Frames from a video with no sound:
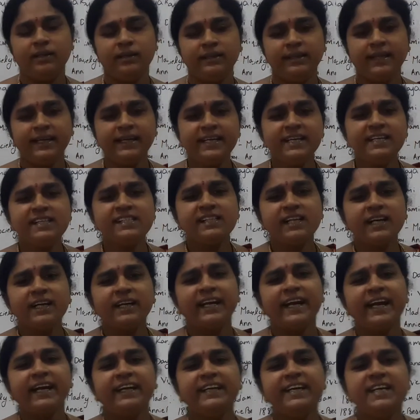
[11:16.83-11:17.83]
That is the
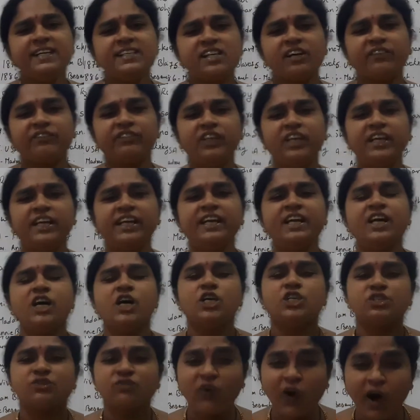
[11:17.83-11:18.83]
greatness of the
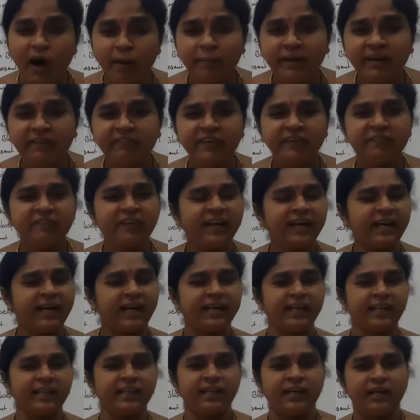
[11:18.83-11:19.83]
Swami
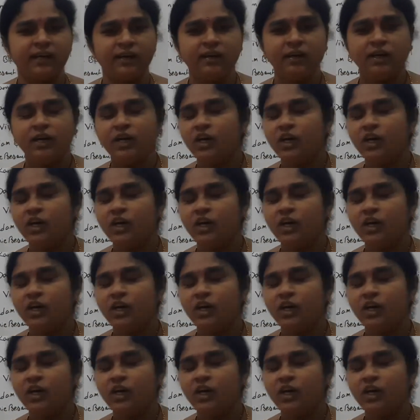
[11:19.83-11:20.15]
Vivekananda.